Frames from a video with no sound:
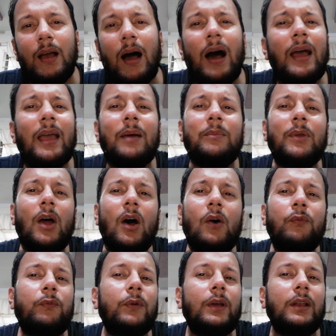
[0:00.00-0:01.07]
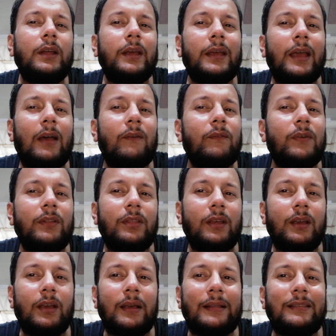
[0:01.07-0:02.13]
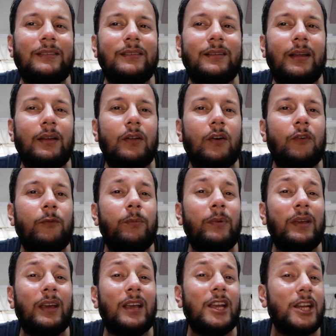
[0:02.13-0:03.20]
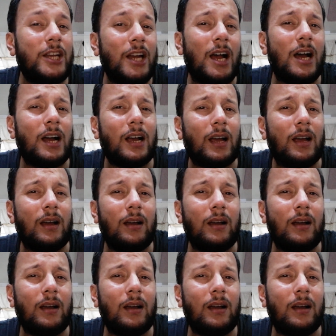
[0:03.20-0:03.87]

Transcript: I am now feeling everything instead of being young.